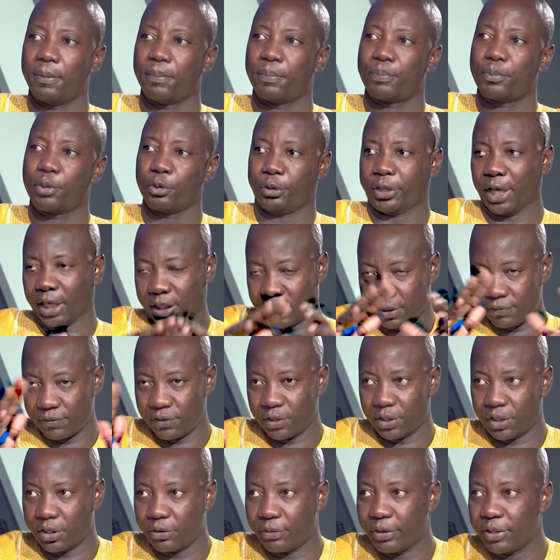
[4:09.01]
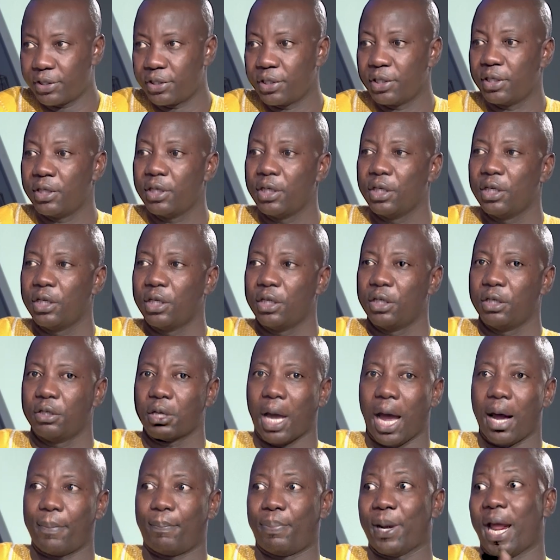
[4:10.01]
protective security
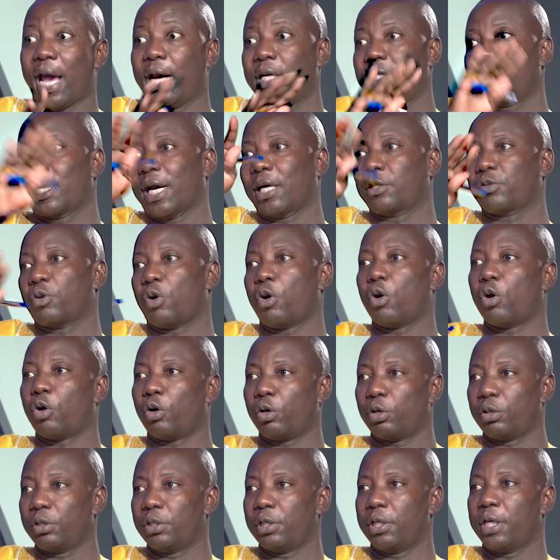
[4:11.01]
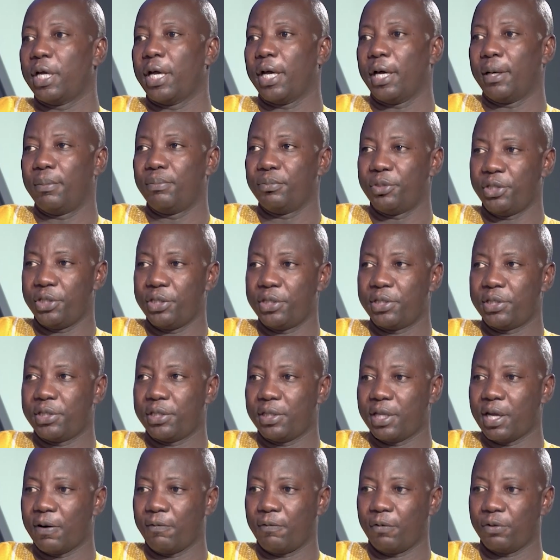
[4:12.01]
applies at all these
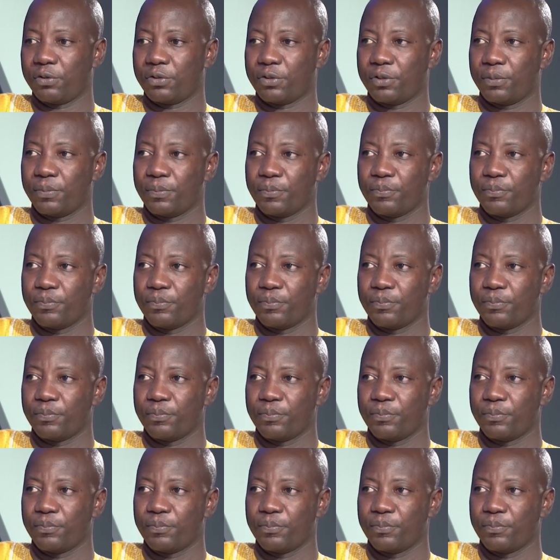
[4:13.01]
levels.